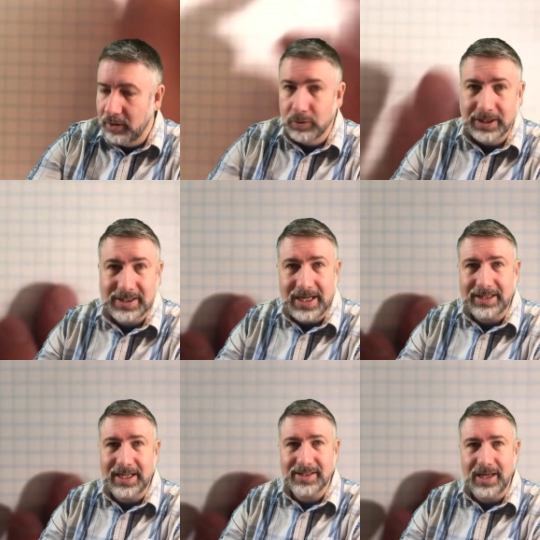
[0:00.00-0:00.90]
Well, let's take
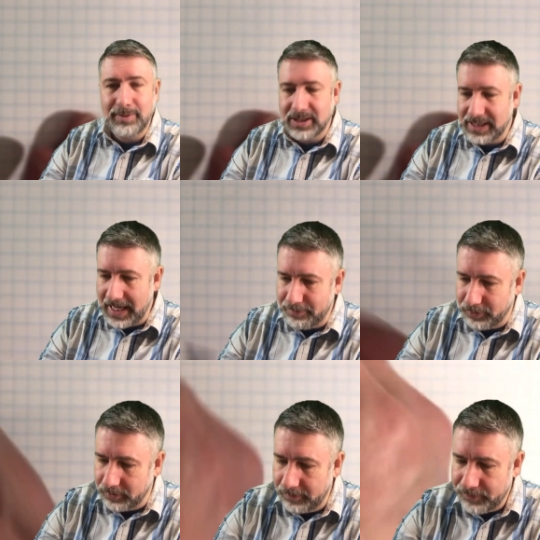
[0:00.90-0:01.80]
that same
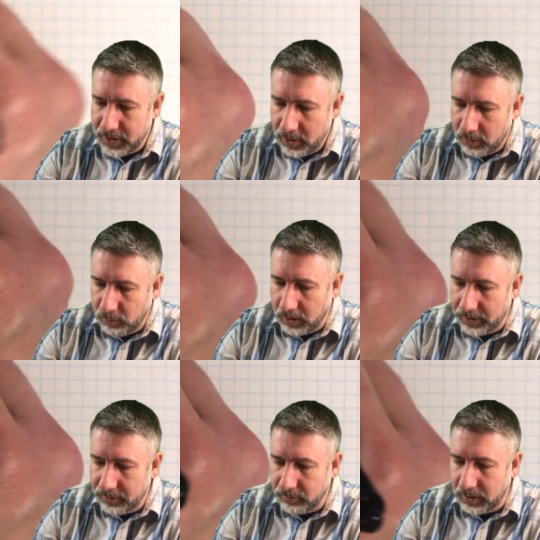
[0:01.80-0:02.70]
example,
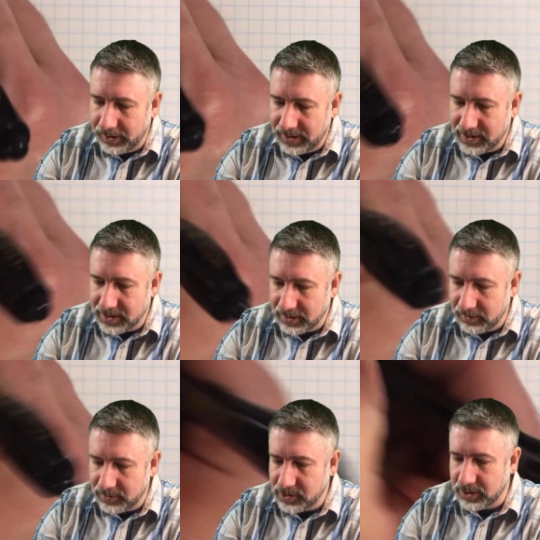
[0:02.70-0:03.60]

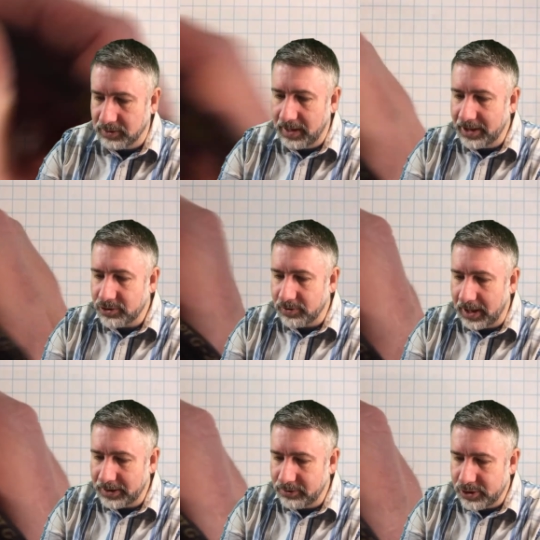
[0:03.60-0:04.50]
1100, and
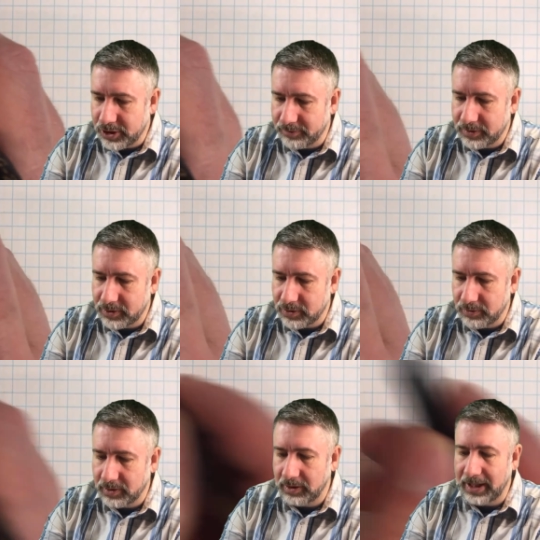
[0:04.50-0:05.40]
try to shift it
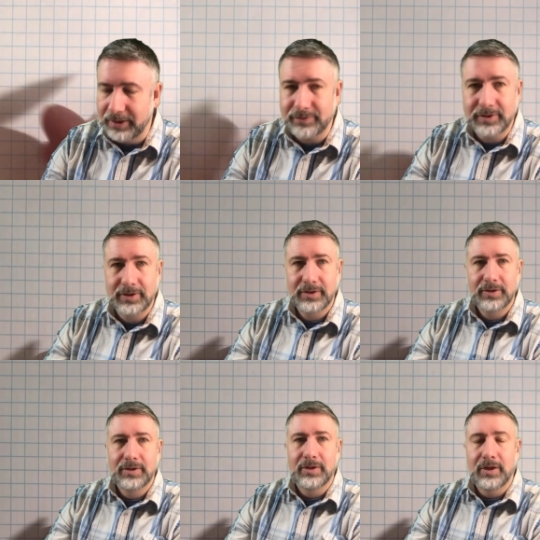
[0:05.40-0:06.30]
to the left.
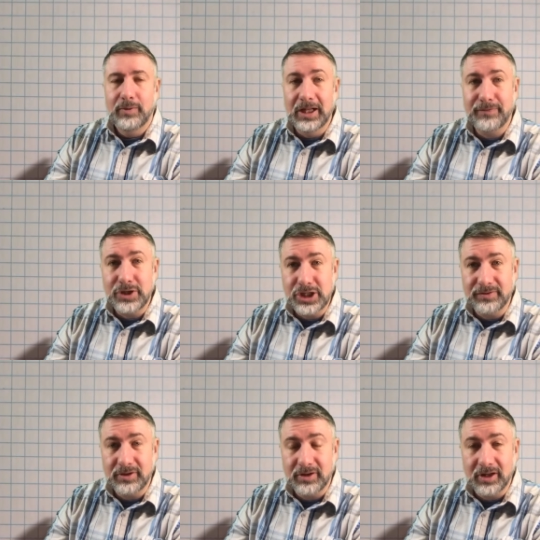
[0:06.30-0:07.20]
Well, if we
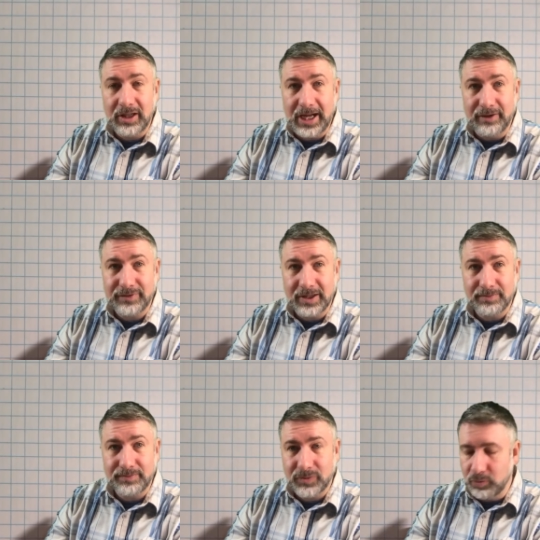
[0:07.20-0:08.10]
shift it to the left
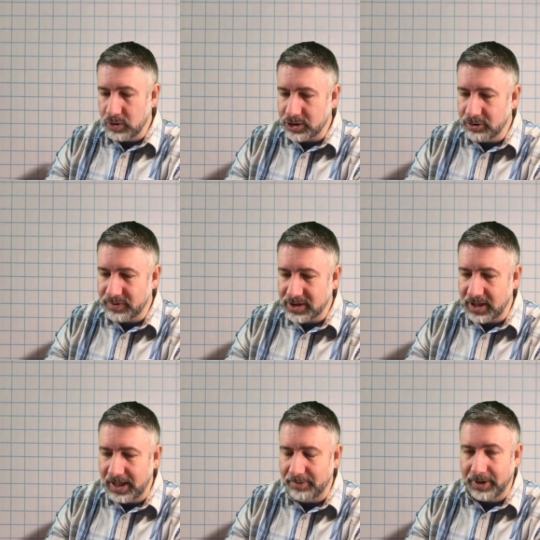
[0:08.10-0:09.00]
and reserve the
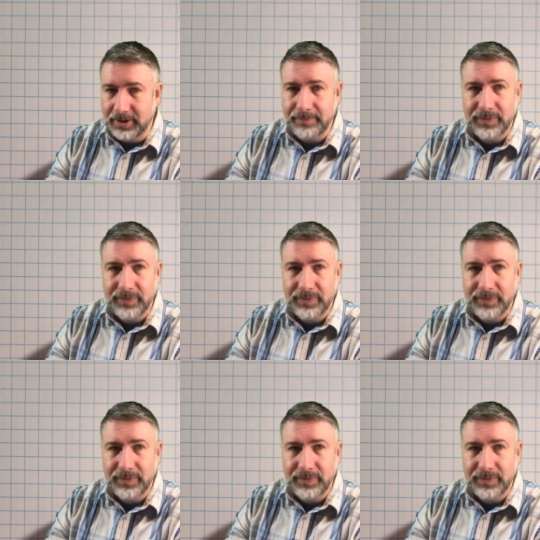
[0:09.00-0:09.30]
sign bit,